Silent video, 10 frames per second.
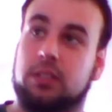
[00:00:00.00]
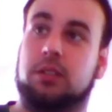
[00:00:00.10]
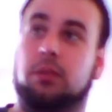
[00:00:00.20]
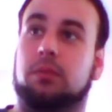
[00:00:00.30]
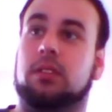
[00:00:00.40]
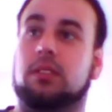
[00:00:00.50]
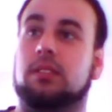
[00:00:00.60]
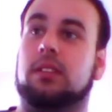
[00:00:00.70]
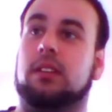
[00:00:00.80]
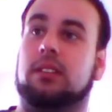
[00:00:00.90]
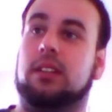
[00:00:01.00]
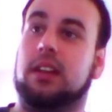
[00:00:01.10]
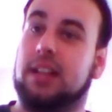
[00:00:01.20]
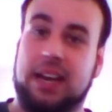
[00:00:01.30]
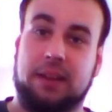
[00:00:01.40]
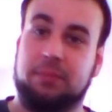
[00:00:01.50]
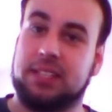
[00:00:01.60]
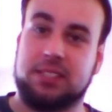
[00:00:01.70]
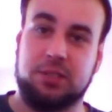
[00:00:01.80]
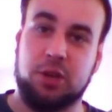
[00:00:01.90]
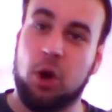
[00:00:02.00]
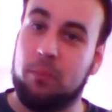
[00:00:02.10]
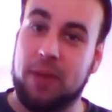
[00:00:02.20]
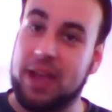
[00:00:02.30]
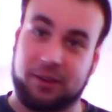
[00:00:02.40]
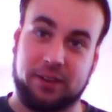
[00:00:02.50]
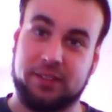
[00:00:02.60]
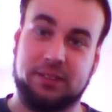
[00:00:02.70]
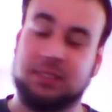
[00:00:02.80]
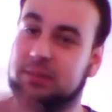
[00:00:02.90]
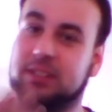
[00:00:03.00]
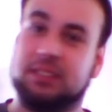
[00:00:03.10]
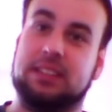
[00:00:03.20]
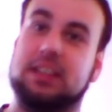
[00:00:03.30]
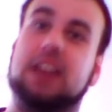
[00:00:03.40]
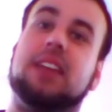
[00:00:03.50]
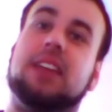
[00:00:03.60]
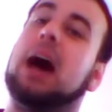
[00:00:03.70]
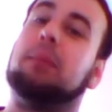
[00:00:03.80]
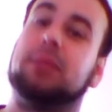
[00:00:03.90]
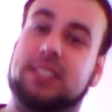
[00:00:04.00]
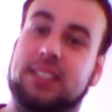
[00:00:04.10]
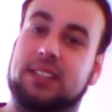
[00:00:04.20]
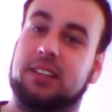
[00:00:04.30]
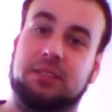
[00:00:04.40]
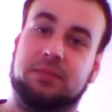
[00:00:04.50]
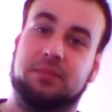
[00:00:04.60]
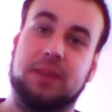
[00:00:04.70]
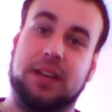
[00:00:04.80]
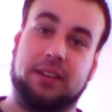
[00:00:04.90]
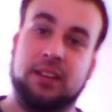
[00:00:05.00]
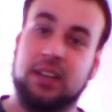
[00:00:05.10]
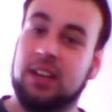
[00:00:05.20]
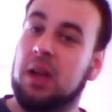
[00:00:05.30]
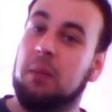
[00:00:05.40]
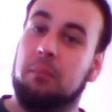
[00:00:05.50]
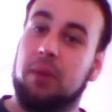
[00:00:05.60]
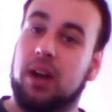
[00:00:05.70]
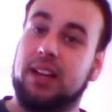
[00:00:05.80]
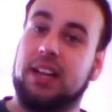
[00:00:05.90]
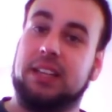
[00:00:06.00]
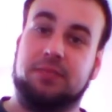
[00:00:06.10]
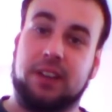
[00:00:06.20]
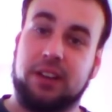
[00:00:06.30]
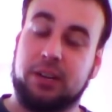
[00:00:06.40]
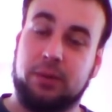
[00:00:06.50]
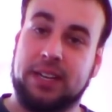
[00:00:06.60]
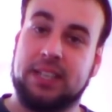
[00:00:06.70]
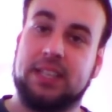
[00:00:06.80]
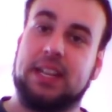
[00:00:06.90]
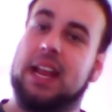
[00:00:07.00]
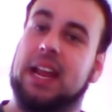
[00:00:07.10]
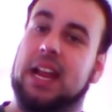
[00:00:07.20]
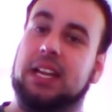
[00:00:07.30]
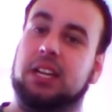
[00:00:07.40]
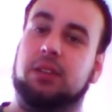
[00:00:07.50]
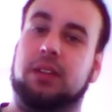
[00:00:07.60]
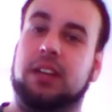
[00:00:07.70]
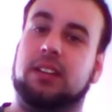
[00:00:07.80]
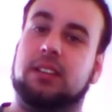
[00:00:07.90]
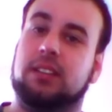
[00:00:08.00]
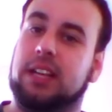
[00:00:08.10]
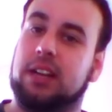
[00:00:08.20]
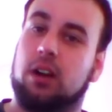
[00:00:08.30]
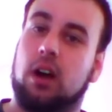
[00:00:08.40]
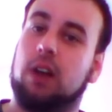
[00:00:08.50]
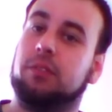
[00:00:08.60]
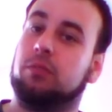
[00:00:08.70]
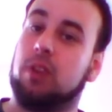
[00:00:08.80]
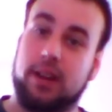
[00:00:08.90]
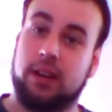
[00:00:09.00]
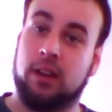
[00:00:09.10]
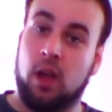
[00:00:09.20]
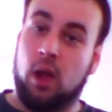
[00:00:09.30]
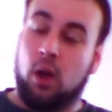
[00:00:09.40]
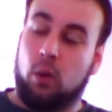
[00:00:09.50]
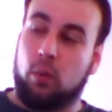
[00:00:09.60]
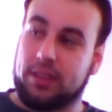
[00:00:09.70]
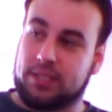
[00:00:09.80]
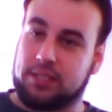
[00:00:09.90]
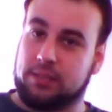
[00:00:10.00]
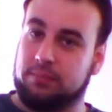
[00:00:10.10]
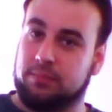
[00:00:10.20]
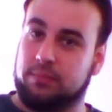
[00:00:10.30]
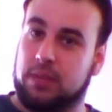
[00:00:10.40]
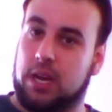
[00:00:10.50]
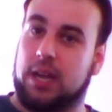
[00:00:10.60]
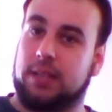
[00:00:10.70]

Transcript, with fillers: So again, it's no better. It's the opposite of better, but it's very quick and you can get off and running with some uh,